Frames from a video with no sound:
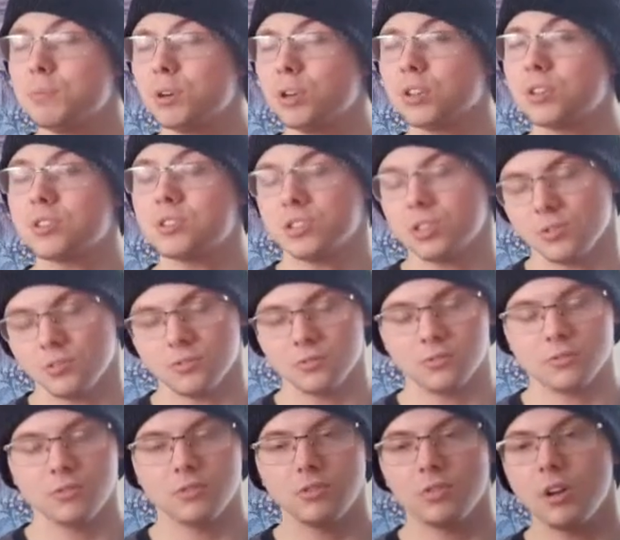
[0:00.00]
book, so
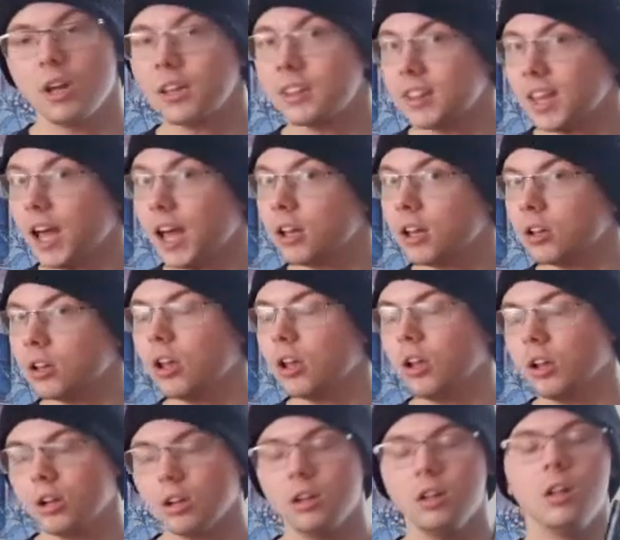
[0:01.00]
not that
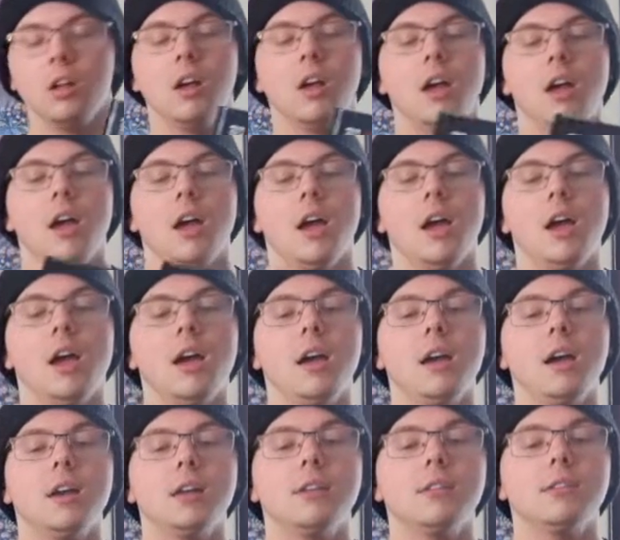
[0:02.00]
long,
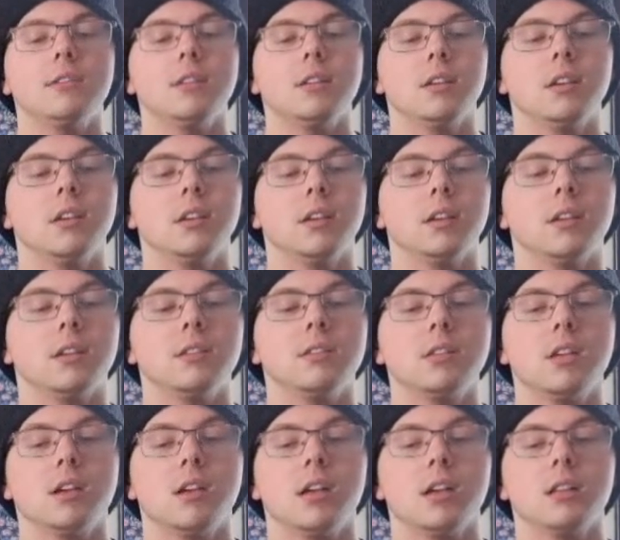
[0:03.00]
and it
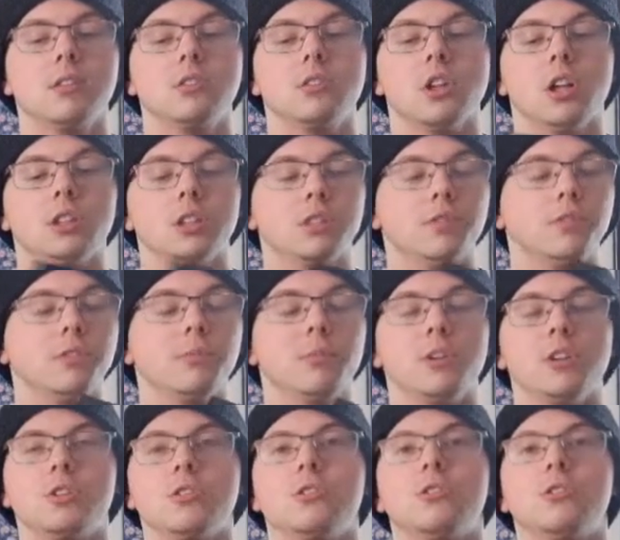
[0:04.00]
contains lots of information